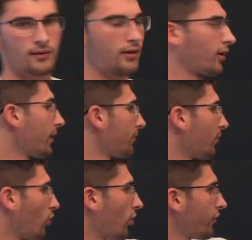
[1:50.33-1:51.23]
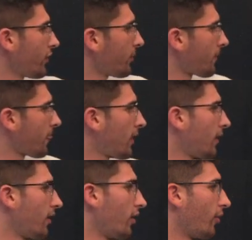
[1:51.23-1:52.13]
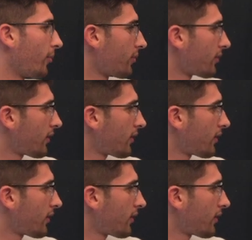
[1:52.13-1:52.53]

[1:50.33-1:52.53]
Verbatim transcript: All right, moreover, um,